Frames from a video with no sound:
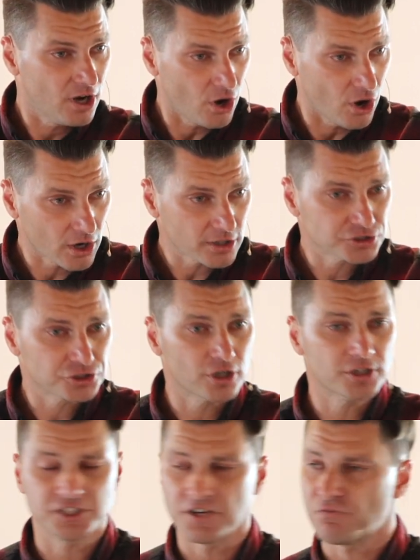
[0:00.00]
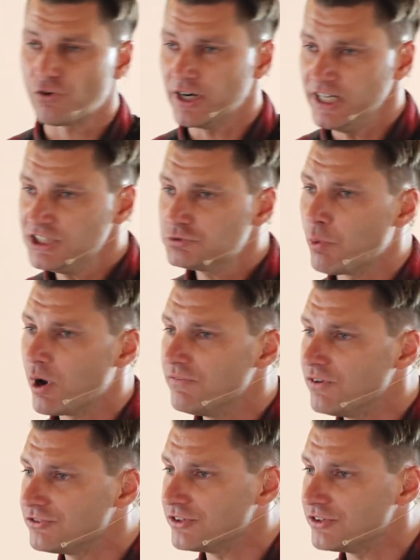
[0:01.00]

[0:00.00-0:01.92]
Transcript: our church and for each one of us